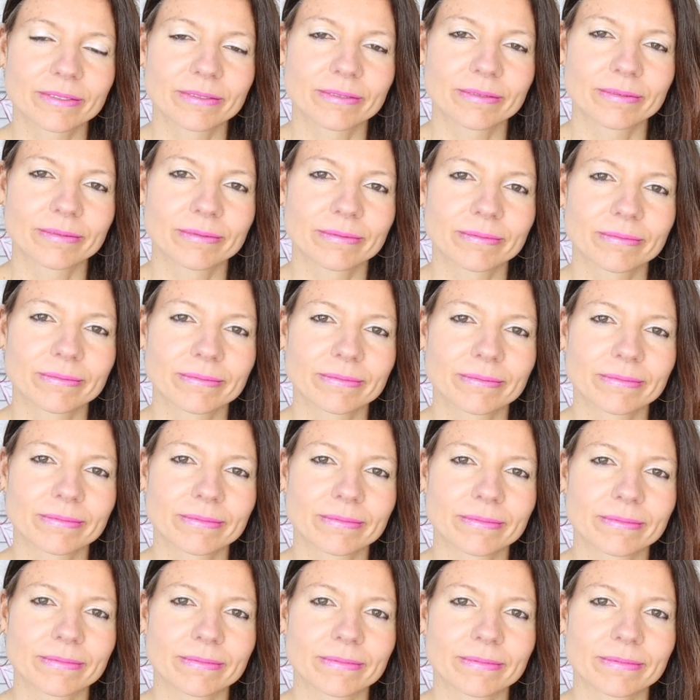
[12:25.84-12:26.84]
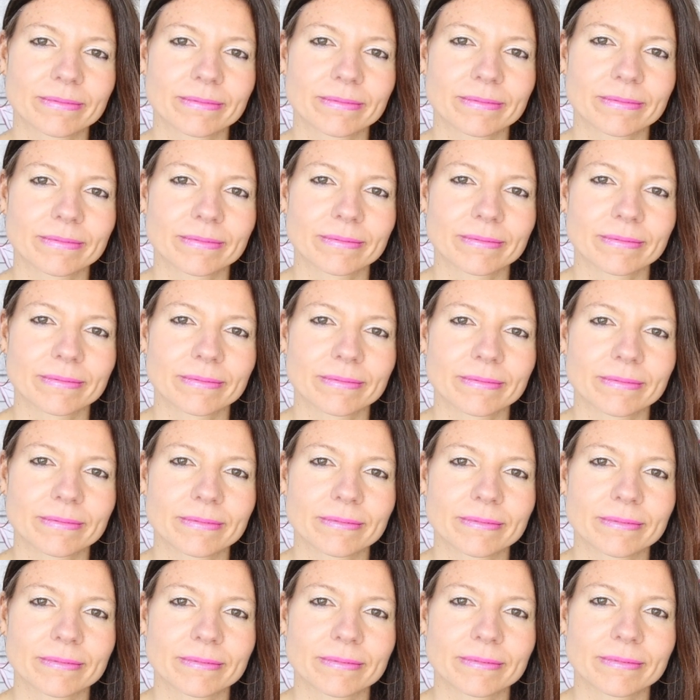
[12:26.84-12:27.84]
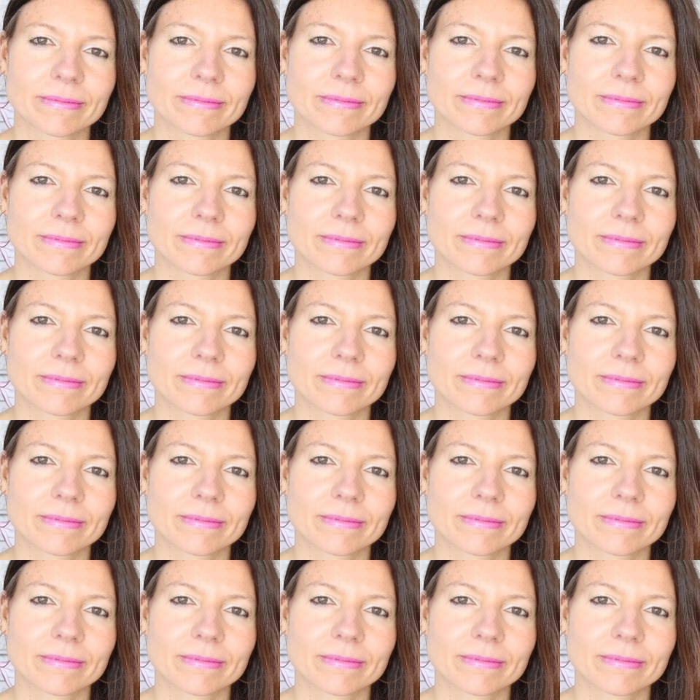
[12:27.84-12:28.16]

No one is speaking in this clip.